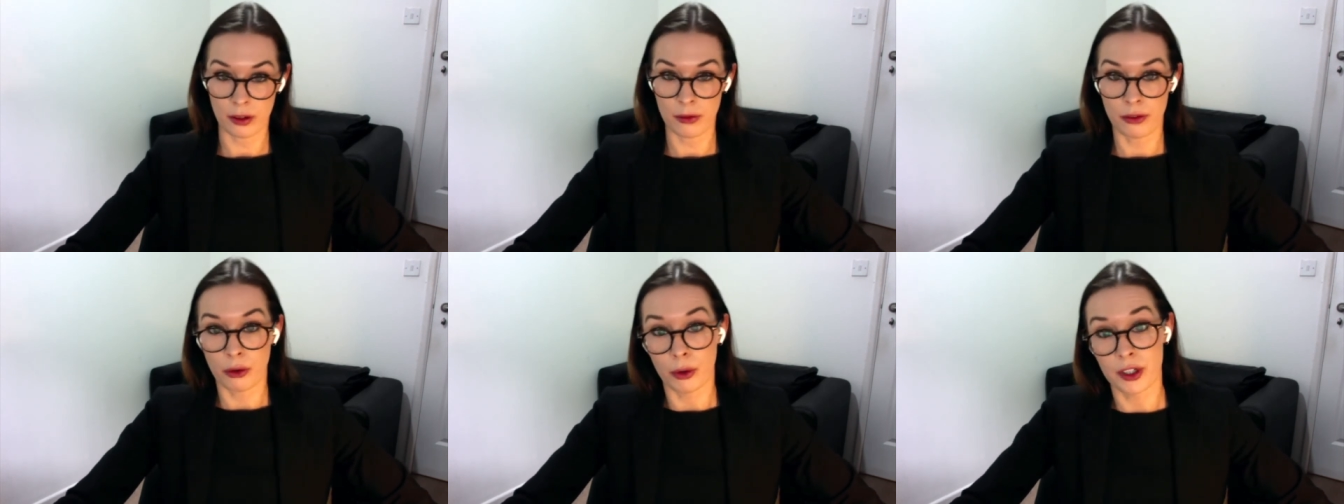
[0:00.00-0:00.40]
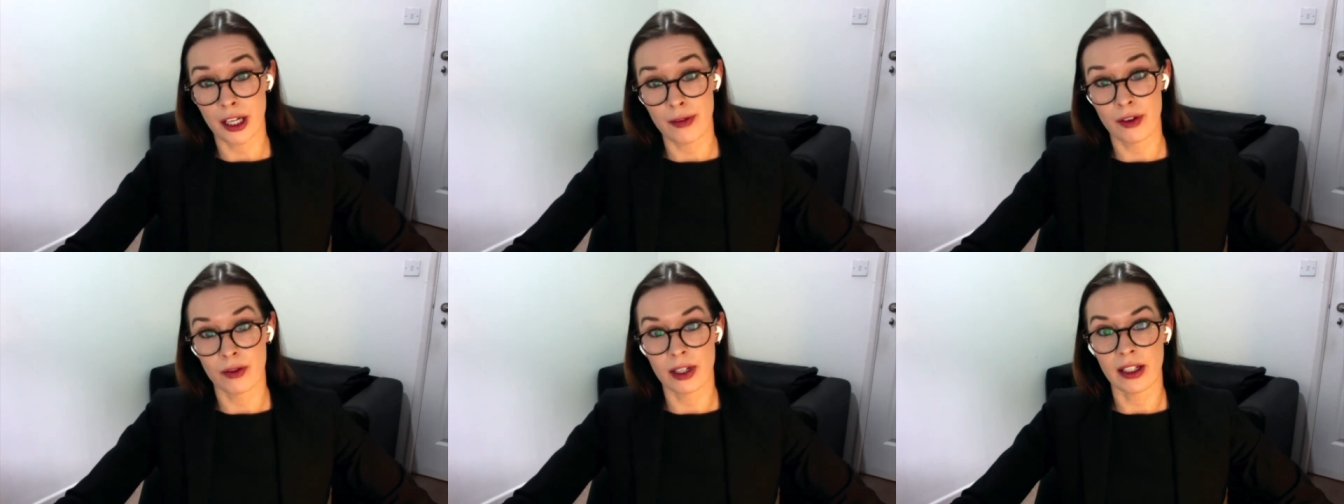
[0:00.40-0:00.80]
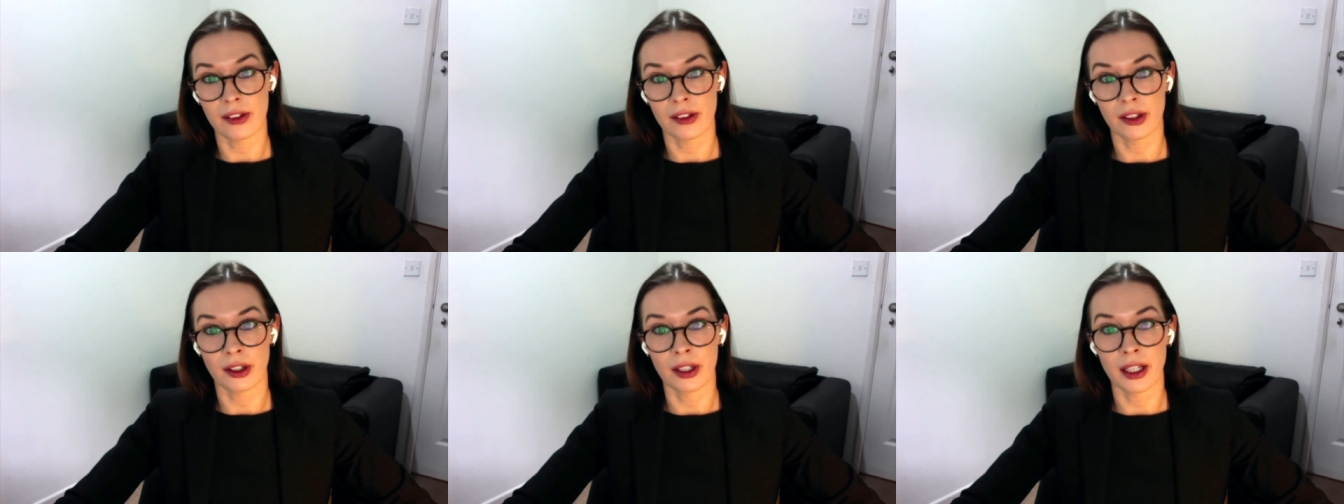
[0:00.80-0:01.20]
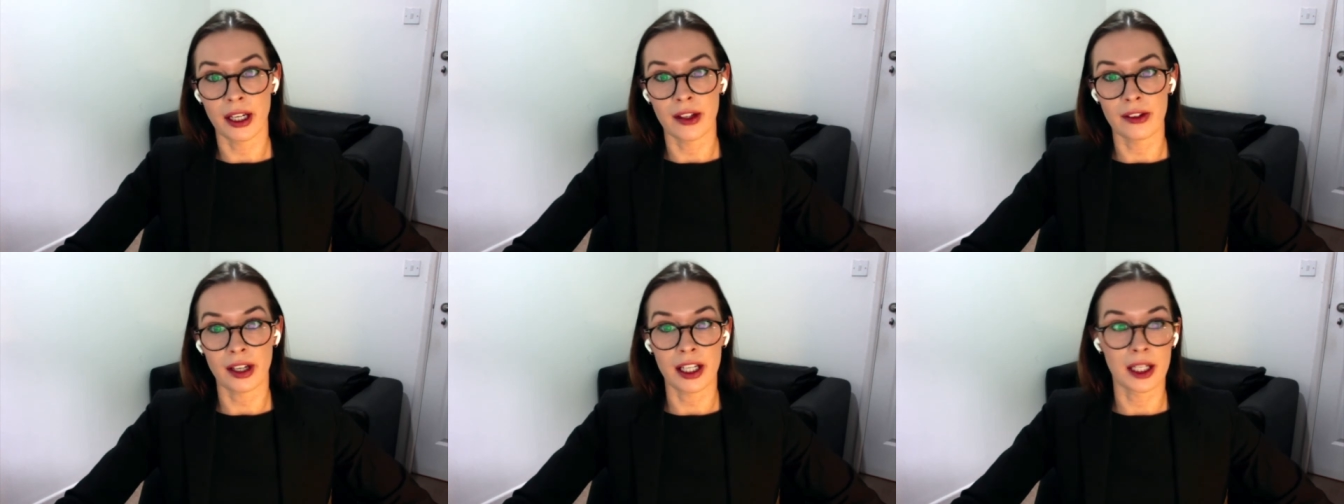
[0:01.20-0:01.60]
for whatever reason,
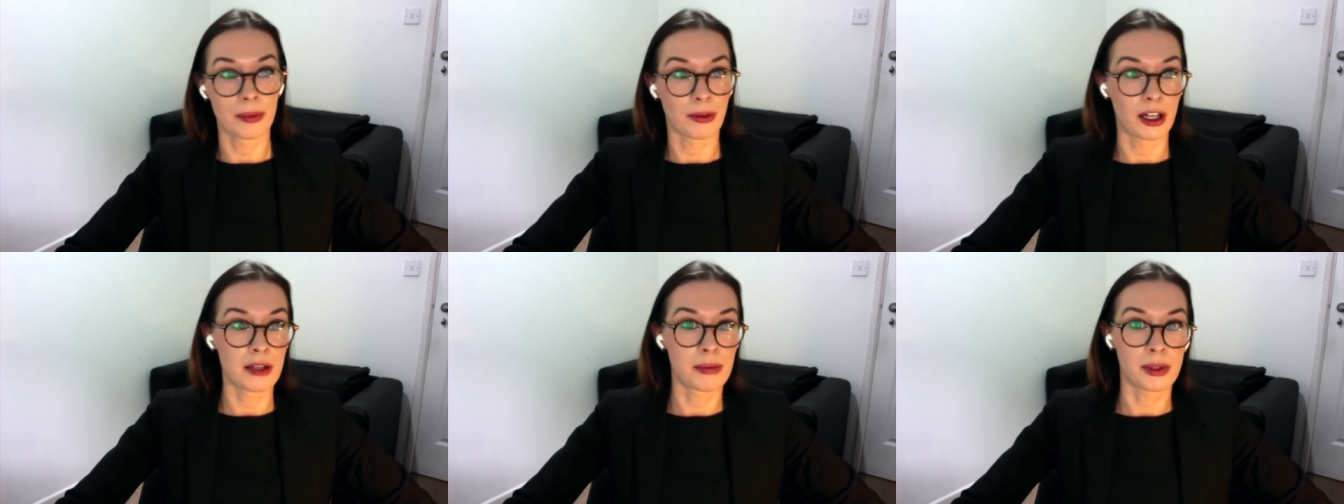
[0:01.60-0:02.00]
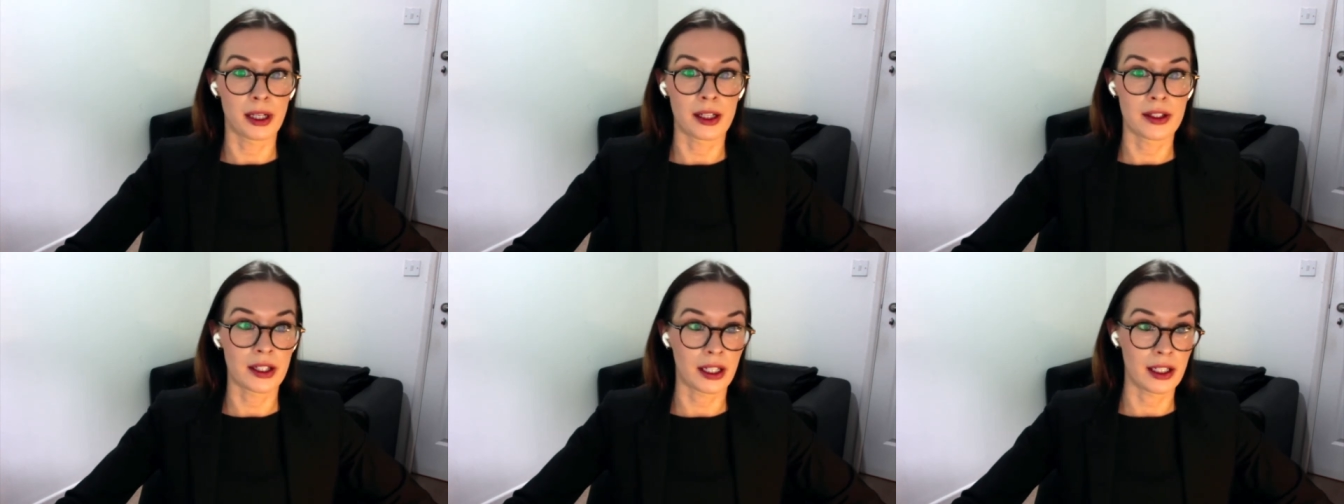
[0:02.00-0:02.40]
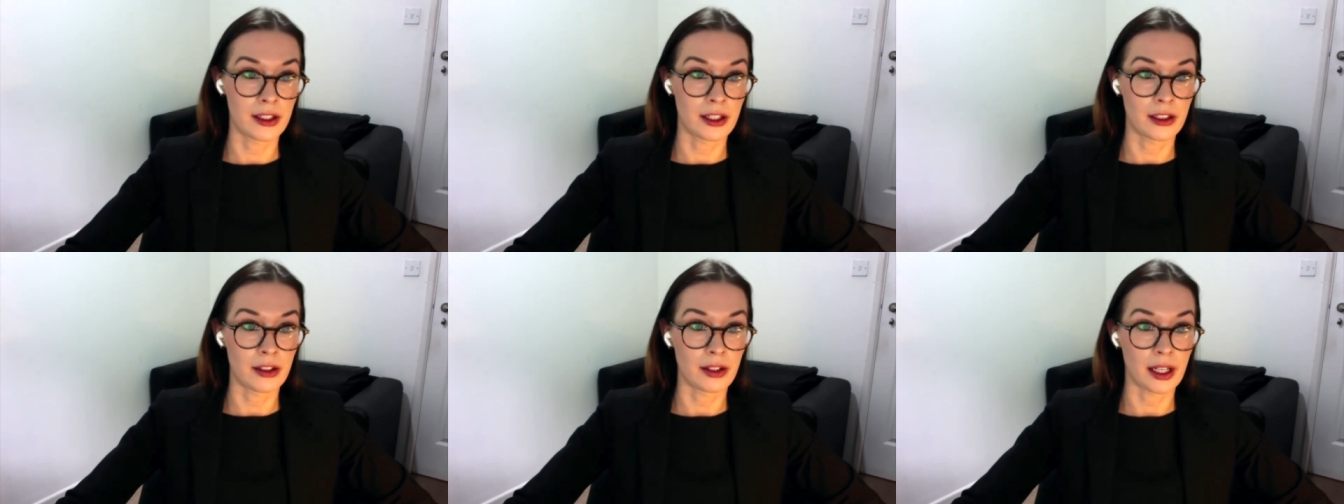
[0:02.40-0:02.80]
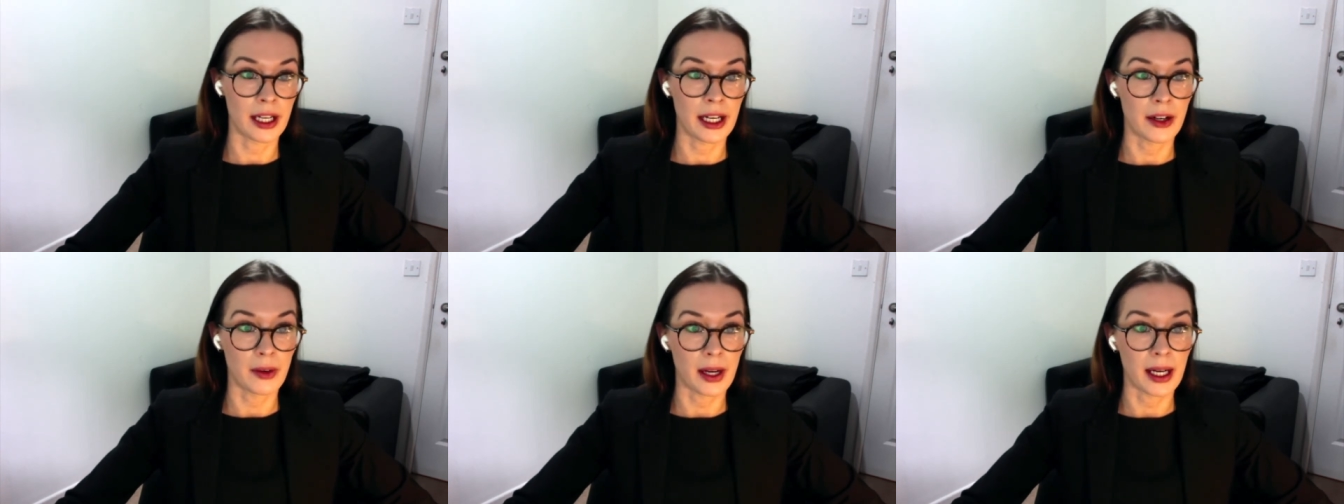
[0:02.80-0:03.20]
it's inappropriate to continue the
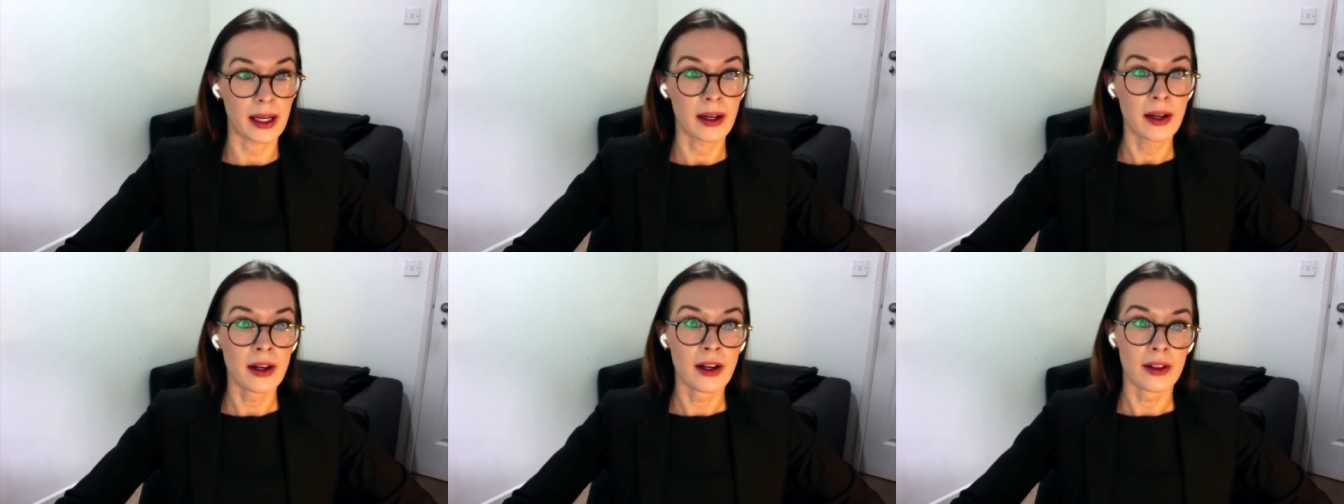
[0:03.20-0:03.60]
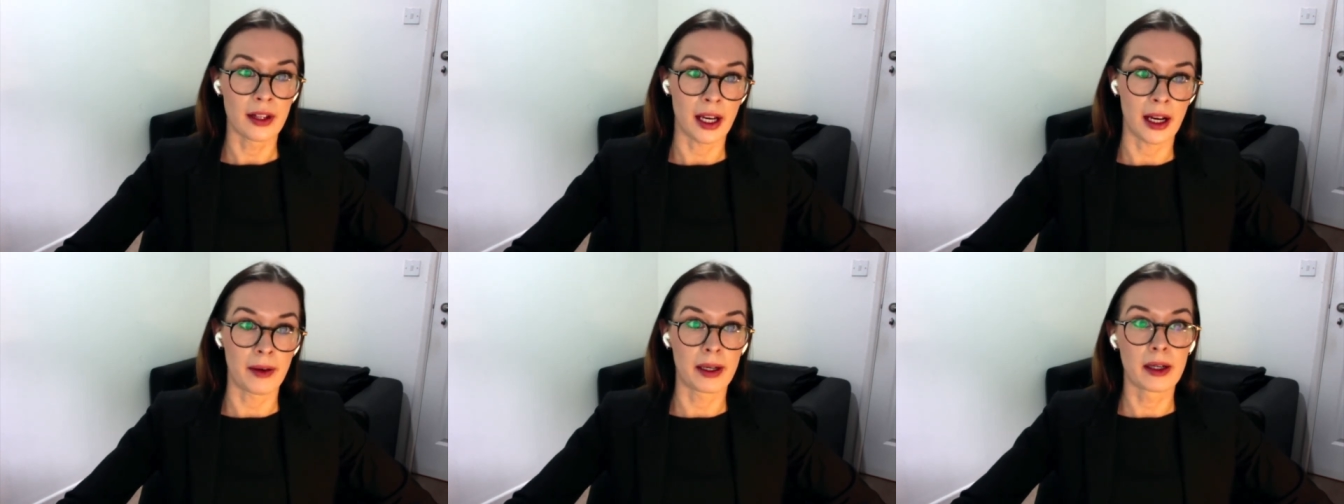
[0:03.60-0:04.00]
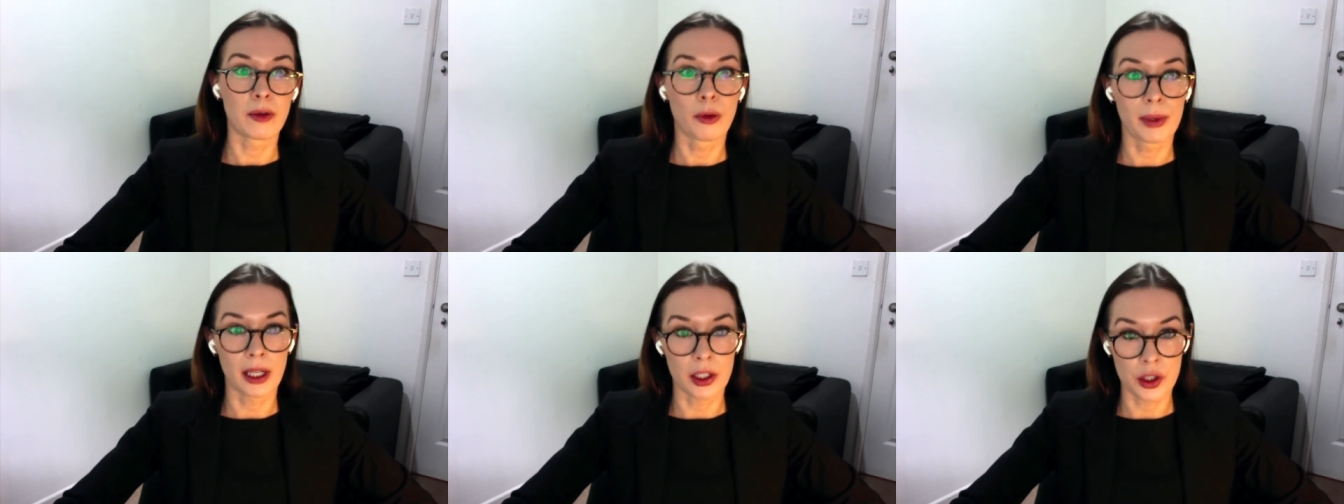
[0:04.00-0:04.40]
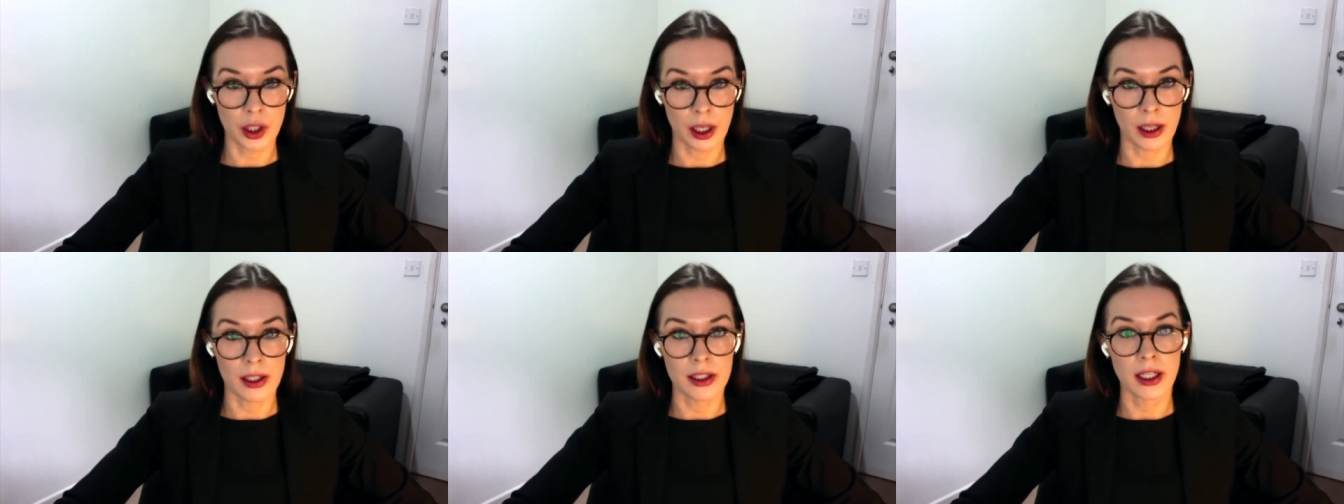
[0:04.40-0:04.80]
hearing will be adjourned